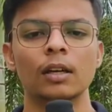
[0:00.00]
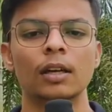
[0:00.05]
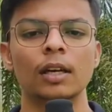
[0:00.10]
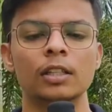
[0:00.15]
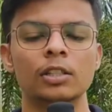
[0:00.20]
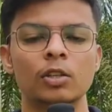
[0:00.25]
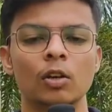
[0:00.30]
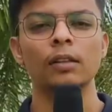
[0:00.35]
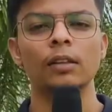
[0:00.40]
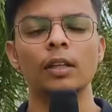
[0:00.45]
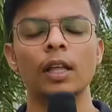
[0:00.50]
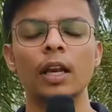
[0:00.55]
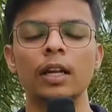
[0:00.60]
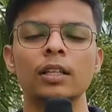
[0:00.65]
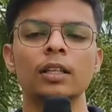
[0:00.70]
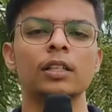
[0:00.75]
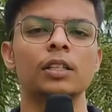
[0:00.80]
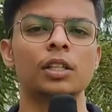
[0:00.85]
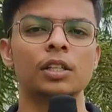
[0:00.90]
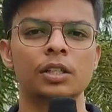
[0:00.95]
Let's talk. There
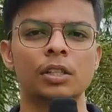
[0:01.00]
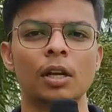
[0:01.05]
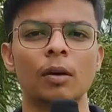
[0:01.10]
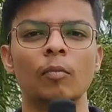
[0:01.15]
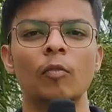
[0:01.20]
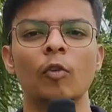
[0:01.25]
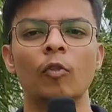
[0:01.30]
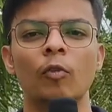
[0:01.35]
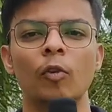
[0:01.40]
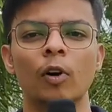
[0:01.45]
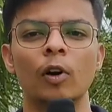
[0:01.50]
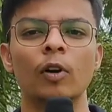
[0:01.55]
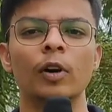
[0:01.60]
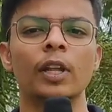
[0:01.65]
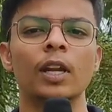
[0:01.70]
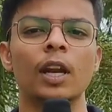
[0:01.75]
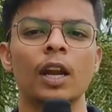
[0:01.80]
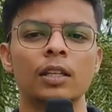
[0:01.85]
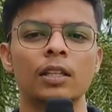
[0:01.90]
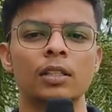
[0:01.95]
is a system followed
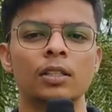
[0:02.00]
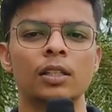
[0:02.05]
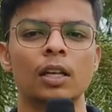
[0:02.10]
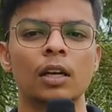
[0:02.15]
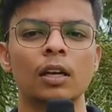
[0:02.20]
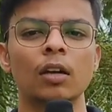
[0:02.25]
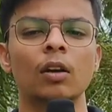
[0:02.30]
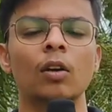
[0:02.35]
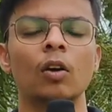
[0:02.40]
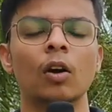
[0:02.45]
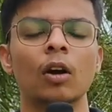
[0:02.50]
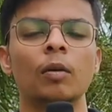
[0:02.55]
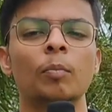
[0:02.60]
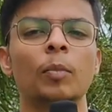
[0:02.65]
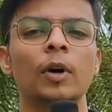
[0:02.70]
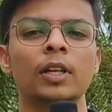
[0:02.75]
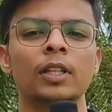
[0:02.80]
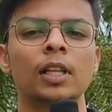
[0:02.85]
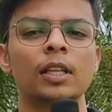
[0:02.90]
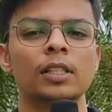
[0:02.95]
in Rajasthan called
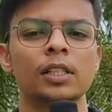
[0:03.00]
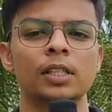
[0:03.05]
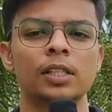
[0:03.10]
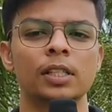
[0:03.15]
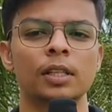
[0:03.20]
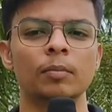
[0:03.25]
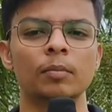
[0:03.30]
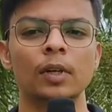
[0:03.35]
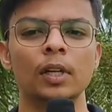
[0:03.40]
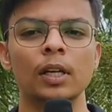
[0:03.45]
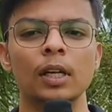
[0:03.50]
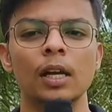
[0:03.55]
Parda system.